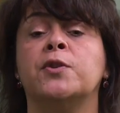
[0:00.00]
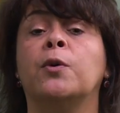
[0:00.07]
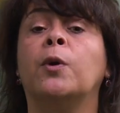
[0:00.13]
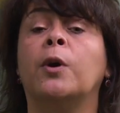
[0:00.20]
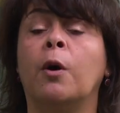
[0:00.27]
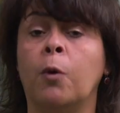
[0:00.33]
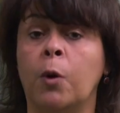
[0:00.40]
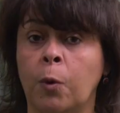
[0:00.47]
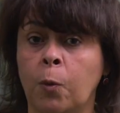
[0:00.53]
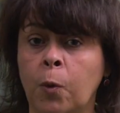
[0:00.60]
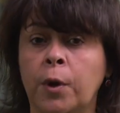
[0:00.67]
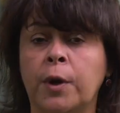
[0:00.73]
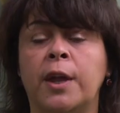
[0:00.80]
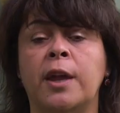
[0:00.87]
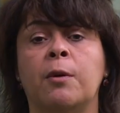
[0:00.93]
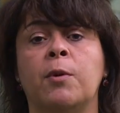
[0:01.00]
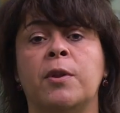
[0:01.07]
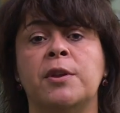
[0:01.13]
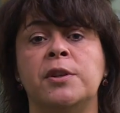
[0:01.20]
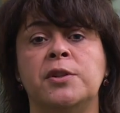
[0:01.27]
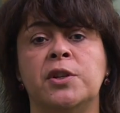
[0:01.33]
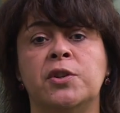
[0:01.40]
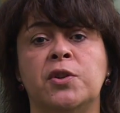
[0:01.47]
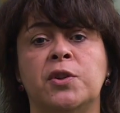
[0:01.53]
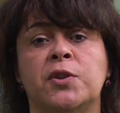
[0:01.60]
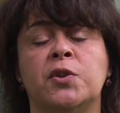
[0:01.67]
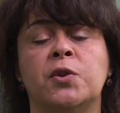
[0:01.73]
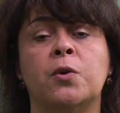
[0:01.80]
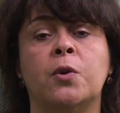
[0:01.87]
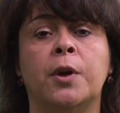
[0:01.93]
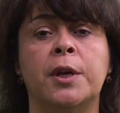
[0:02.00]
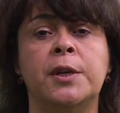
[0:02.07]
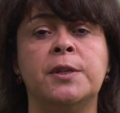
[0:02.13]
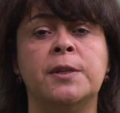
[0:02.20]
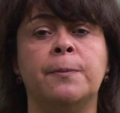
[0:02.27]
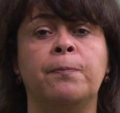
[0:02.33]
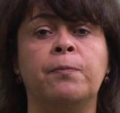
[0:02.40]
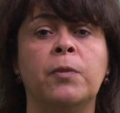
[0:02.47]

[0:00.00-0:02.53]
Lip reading: or working with Indigenous stories.